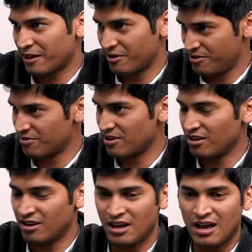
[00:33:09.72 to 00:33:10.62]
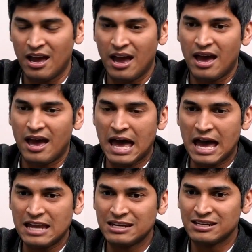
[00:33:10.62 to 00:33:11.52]
Okay.
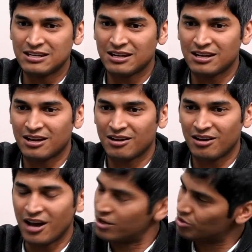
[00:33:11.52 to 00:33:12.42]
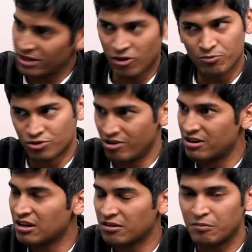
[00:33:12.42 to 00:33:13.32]
And I took that
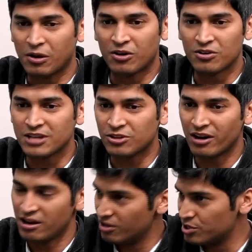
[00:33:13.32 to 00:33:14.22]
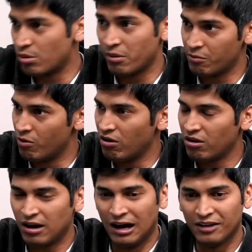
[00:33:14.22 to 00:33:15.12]
opportunity because I thought I learned swimming more.
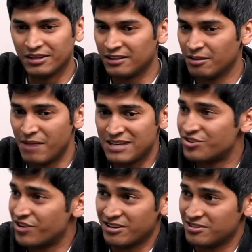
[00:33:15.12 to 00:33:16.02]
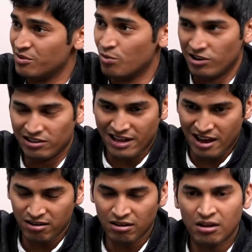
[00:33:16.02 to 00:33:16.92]
They had the best trainers in the world there.
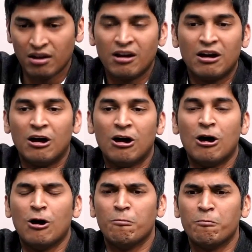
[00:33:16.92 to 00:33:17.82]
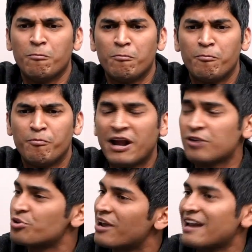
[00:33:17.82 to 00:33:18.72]
But I used
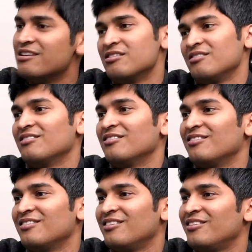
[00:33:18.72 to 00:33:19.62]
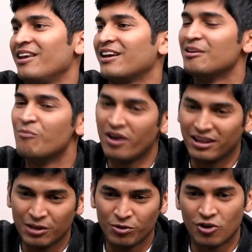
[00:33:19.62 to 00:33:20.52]
to hate it. Like in the morning,
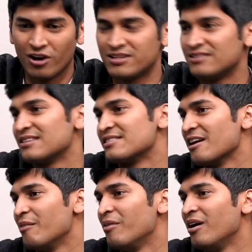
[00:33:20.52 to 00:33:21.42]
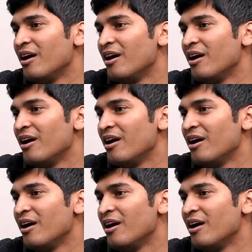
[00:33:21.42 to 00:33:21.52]
they would call us at 6 a.m.